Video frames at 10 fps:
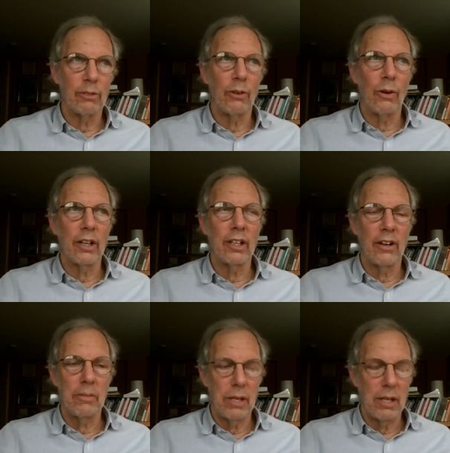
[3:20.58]

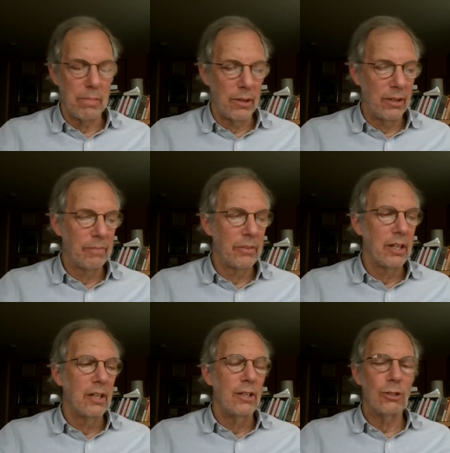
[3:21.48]
ordinary people
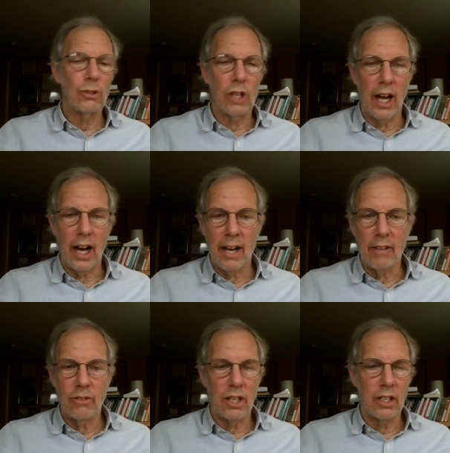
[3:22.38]
whose
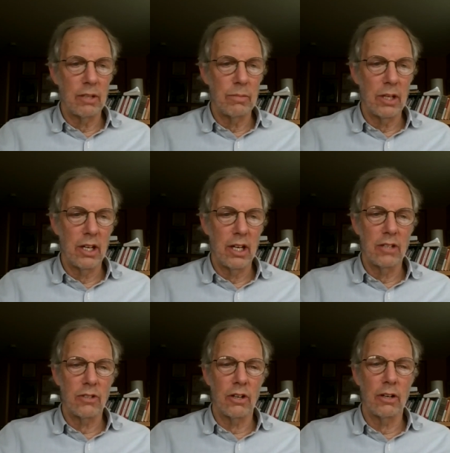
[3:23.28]
lives and
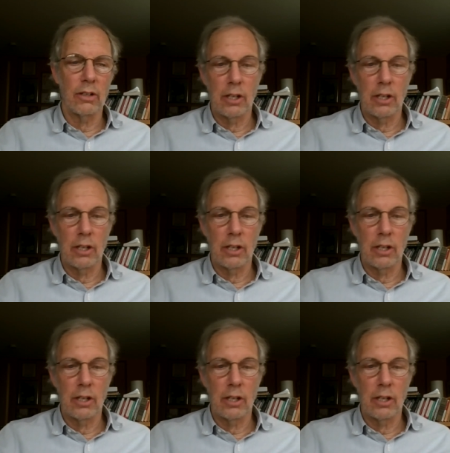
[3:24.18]
communities are